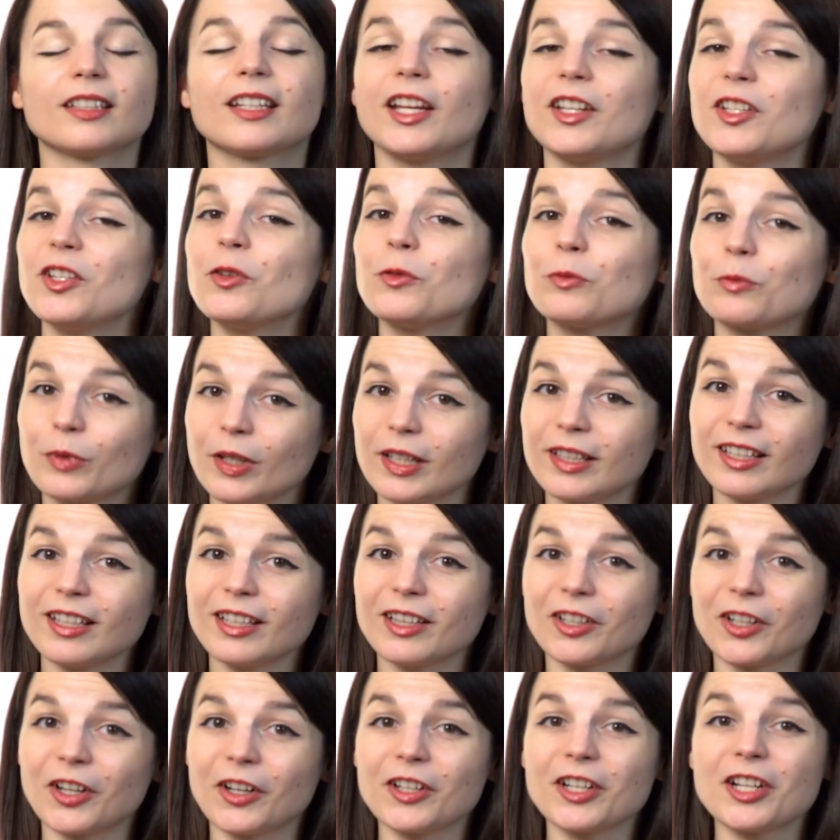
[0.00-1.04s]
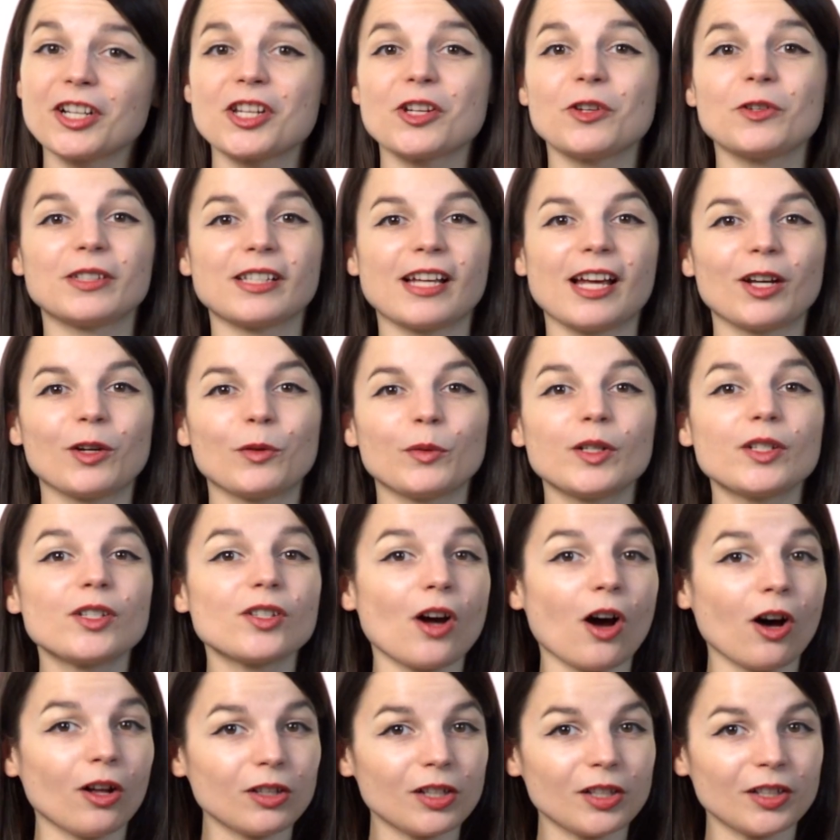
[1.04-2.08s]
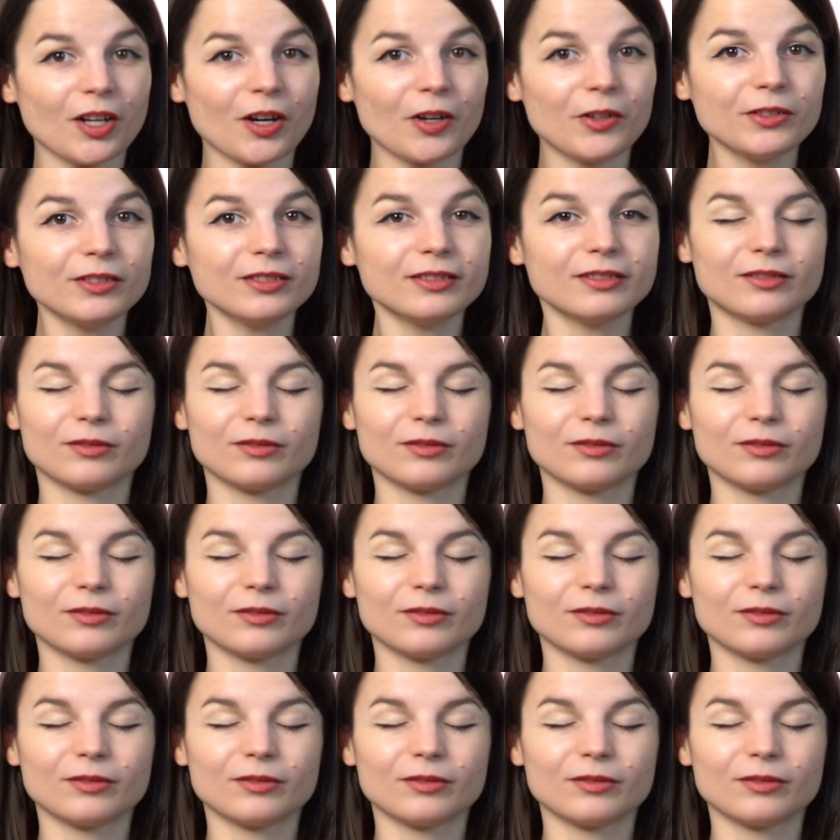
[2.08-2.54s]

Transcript: Can you really learn a new language all alone?